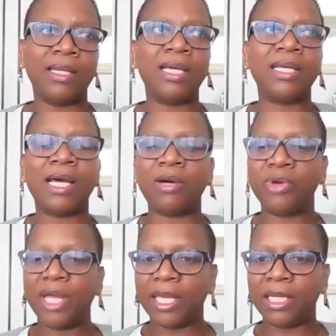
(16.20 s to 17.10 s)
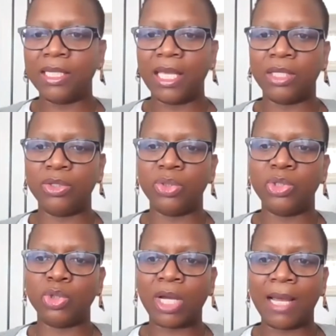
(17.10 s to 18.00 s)
now, and
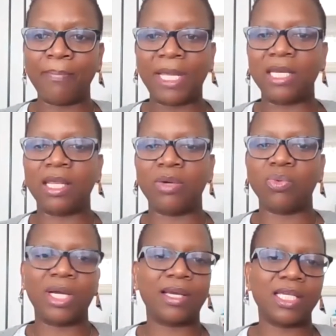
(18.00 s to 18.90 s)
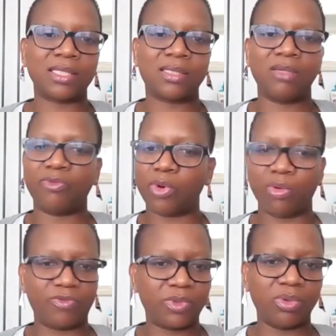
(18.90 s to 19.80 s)
your company and work has
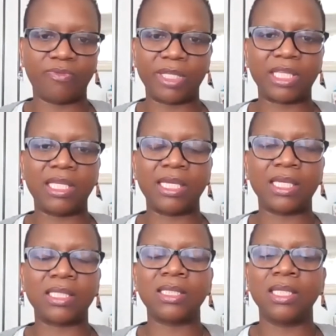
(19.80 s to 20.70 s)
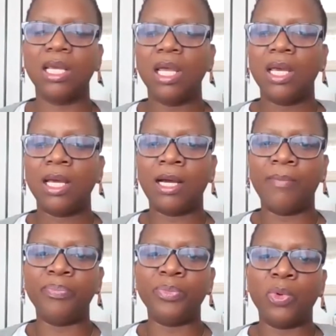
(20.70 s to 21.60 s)
evolved over the years.
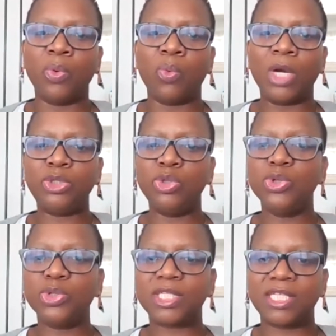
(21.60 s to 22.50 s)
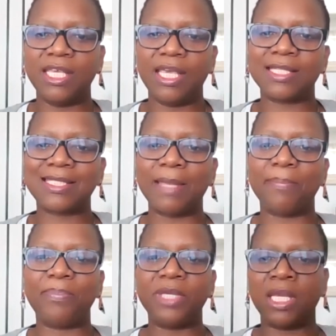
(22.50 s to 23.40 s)
What do you see as the
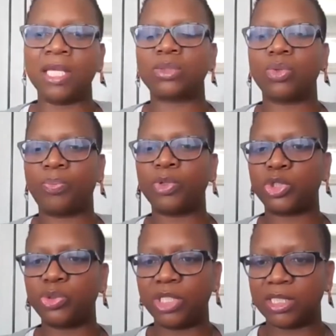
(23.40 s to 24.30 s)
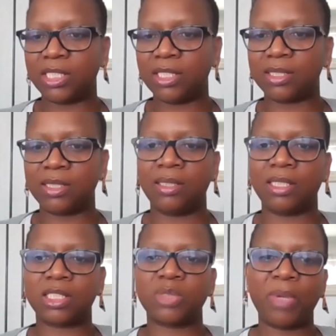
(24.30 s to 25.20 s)
biggest opportunities in
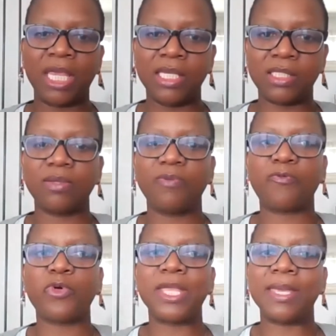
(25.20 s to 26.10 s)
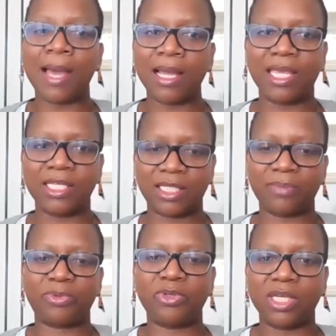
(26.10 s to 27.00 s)
the space for young
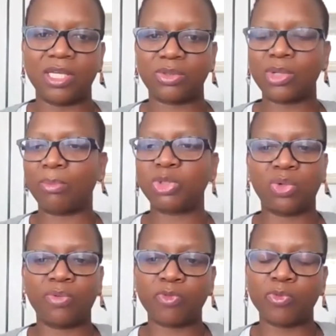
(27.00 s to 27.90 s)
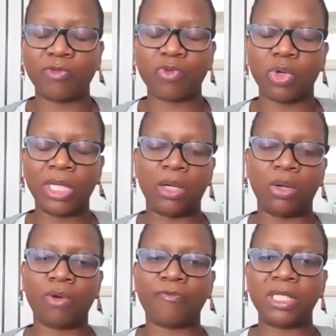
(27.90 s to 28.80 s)
entrepreneurs? So I'm sure we've got a
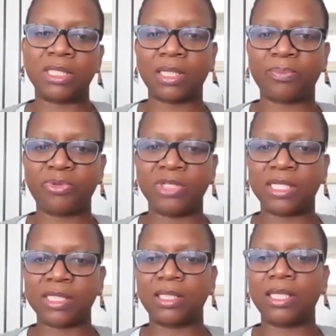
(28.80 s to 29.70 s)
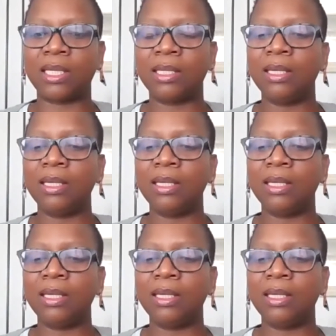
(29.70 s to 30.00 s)
lot of entrepreneurs here